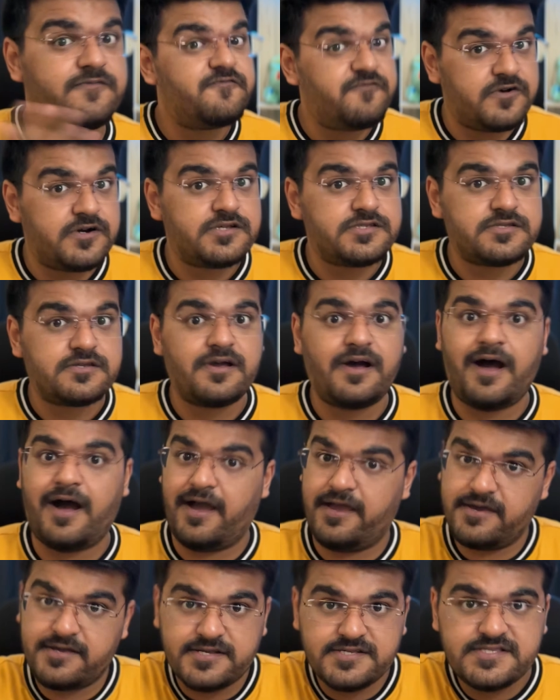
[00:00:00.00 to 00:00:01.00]
First,
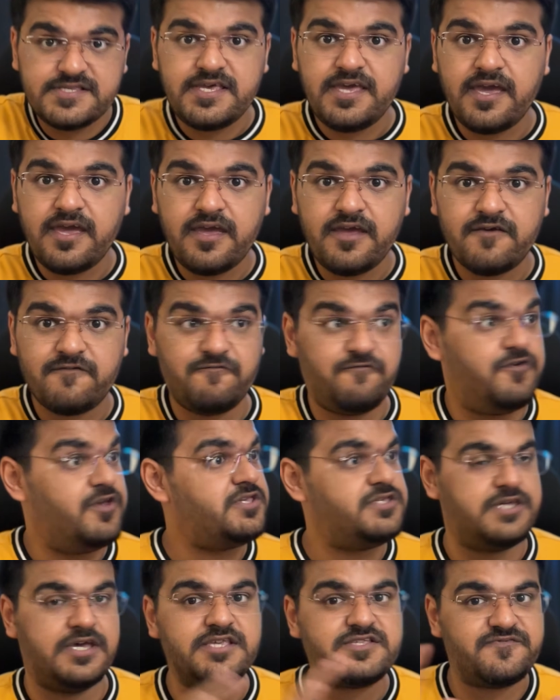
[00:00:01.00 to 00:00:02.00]
hire a CA,
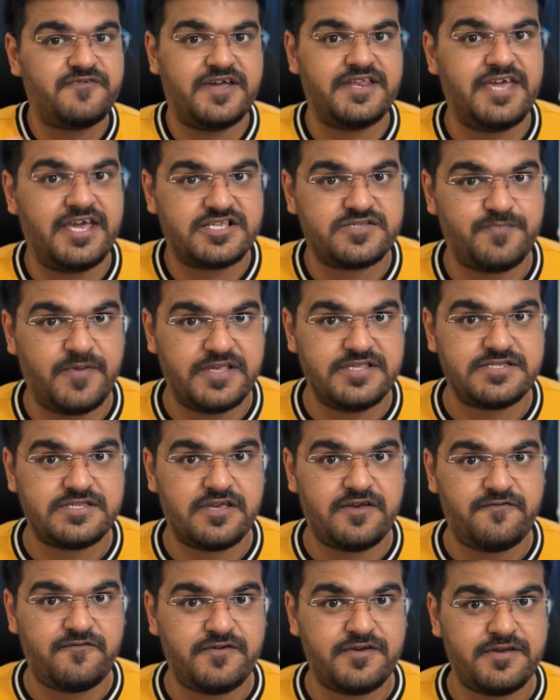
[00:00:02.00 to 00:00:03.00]
which is very
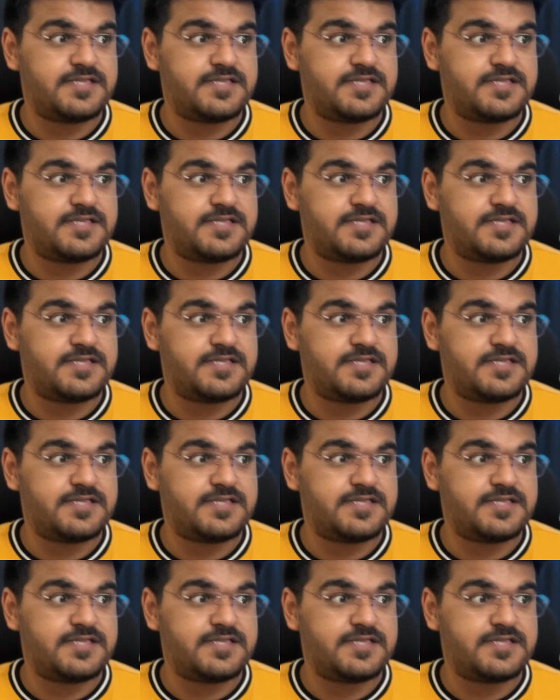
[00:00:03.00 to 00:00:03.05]
expensive.